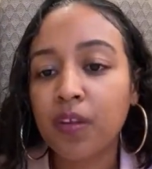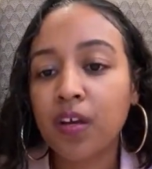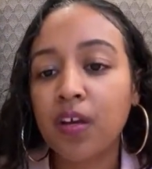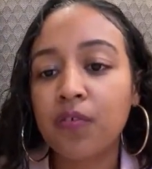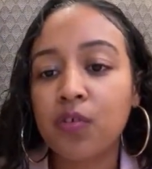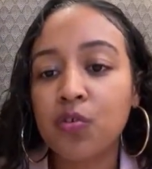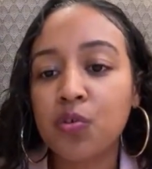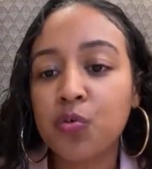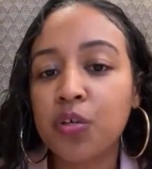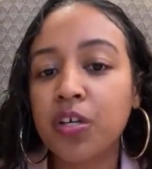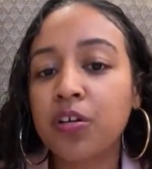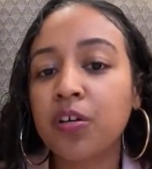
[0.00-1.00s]
If you're new
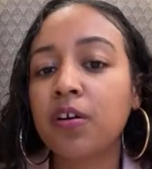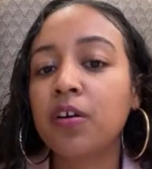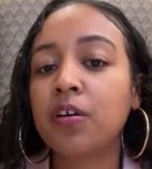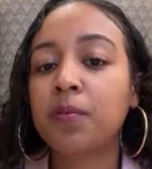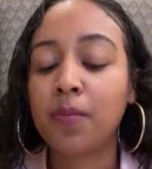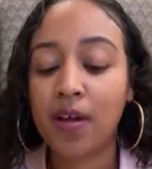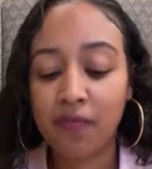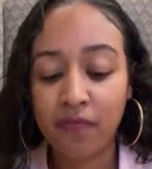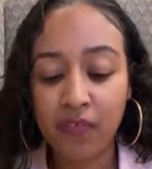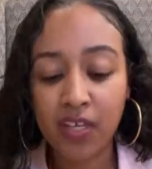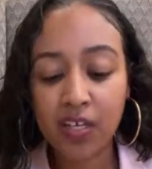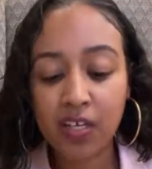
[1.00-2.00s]
here, I'm
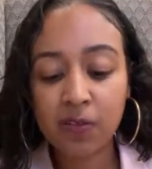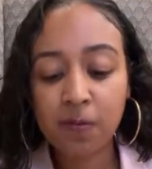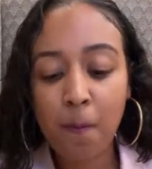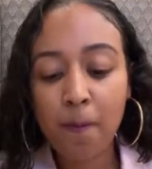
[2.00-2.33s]
vegan.